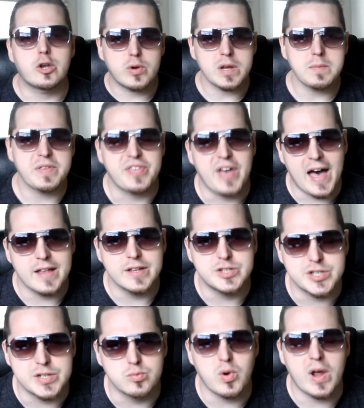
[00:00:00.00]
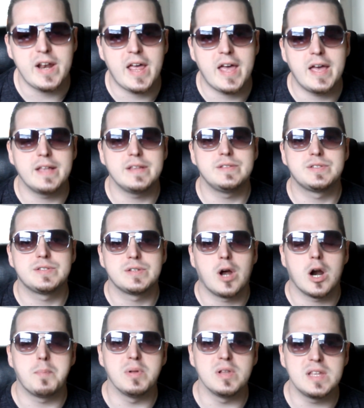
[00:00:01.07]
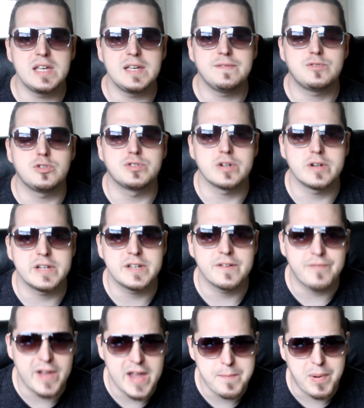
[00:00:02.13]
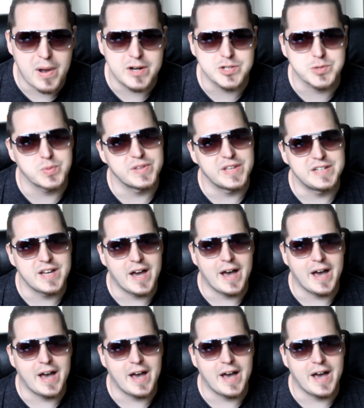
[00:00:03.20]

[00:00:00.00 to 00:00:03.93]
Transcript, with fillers: In Greek mythology, redheads are believed to turn into vampires when they